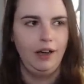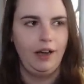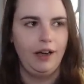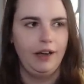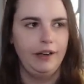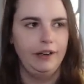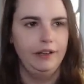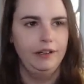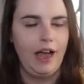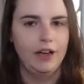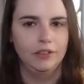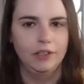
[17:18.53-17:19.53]
I
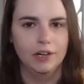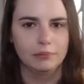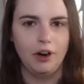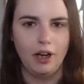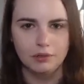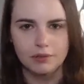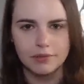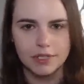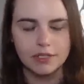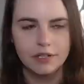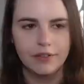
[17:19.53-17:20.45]
have a lot of problems